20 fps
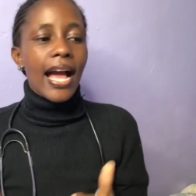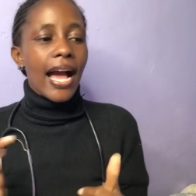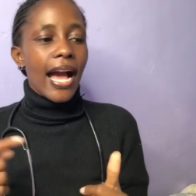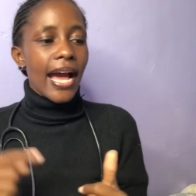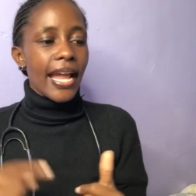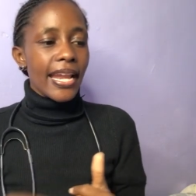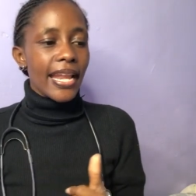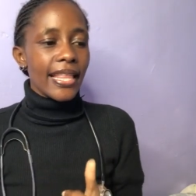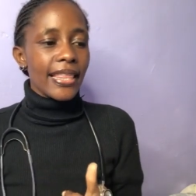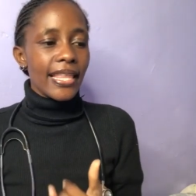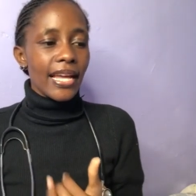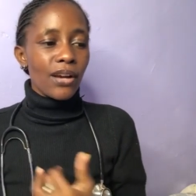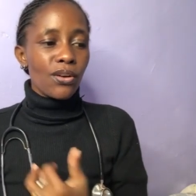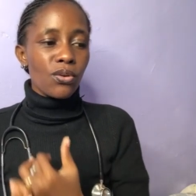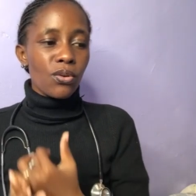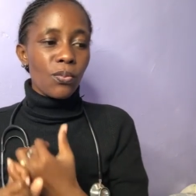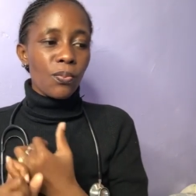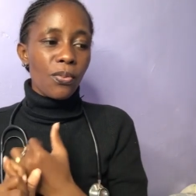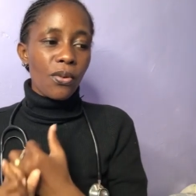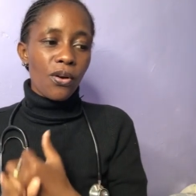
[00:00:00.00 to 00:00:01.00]
Another
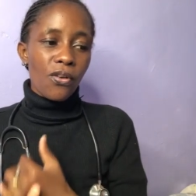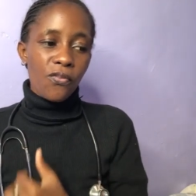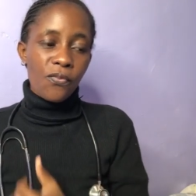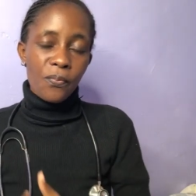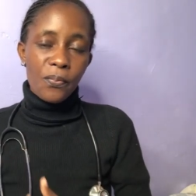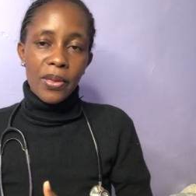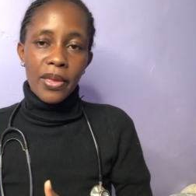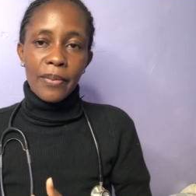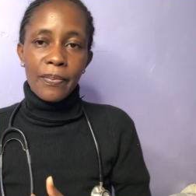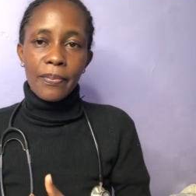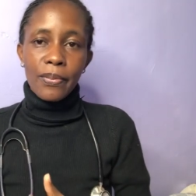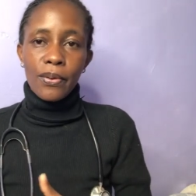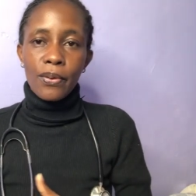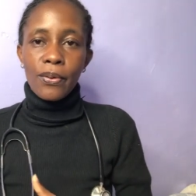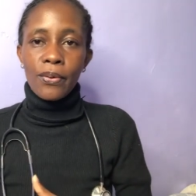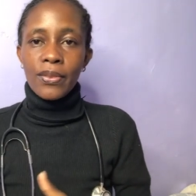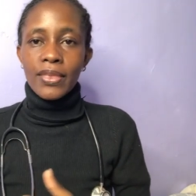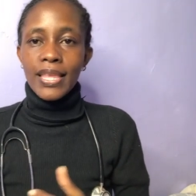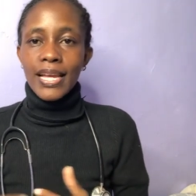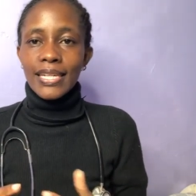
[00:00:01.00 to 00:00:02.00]
group of
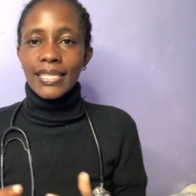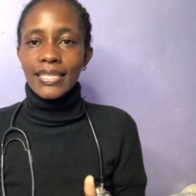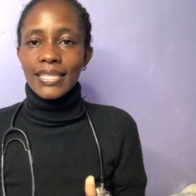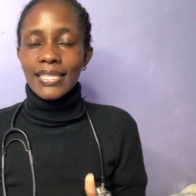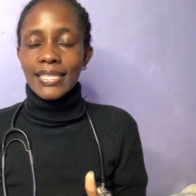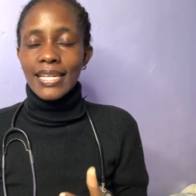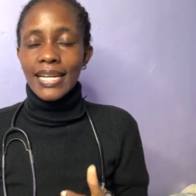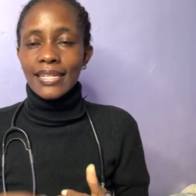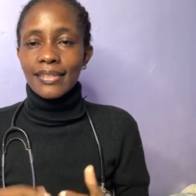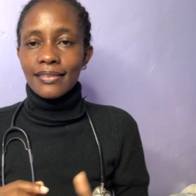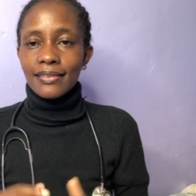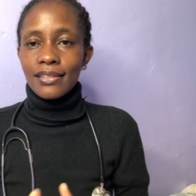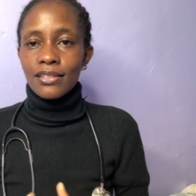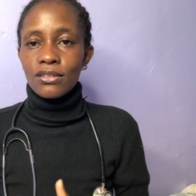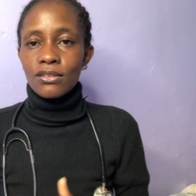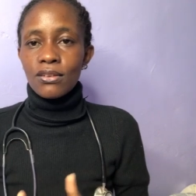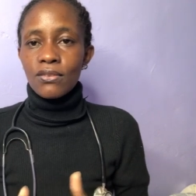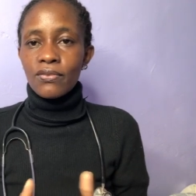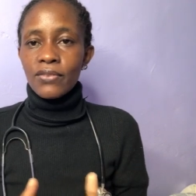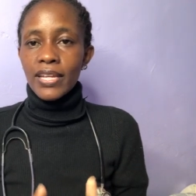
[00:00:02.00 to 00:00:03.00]
people that is at
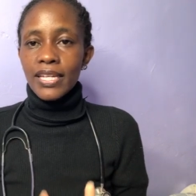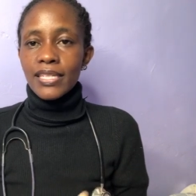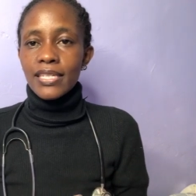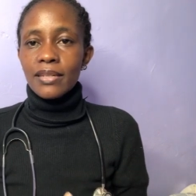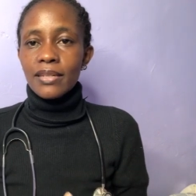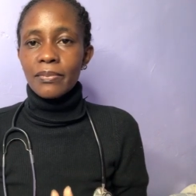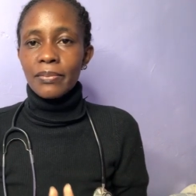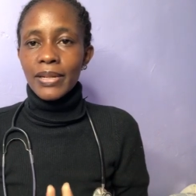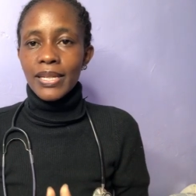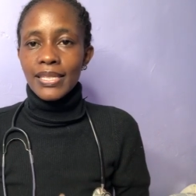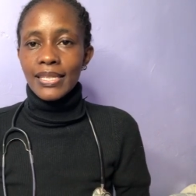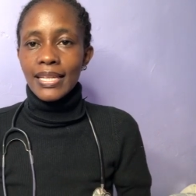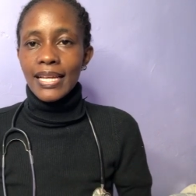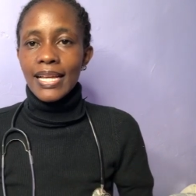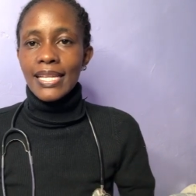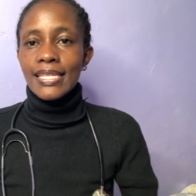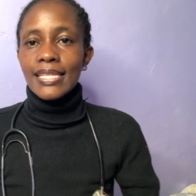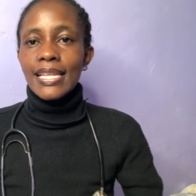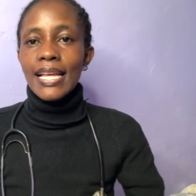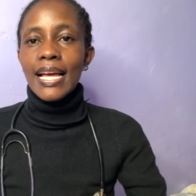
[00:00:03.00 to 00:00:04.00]
risk of getting breast
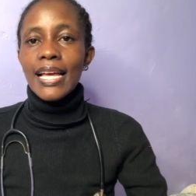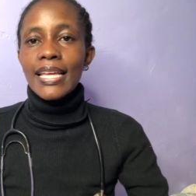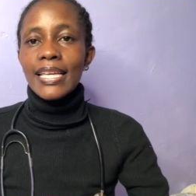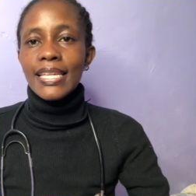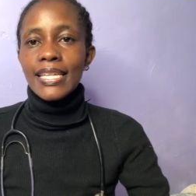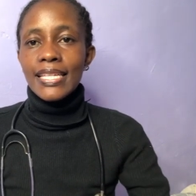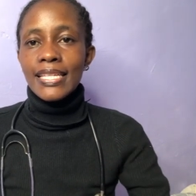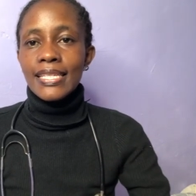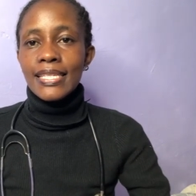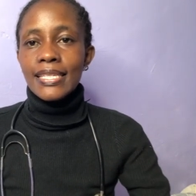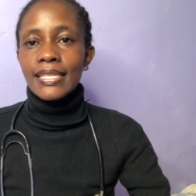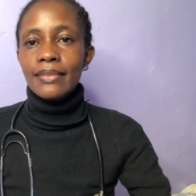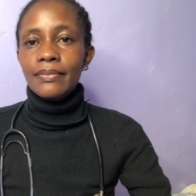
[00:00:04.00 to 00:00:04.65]
cancer is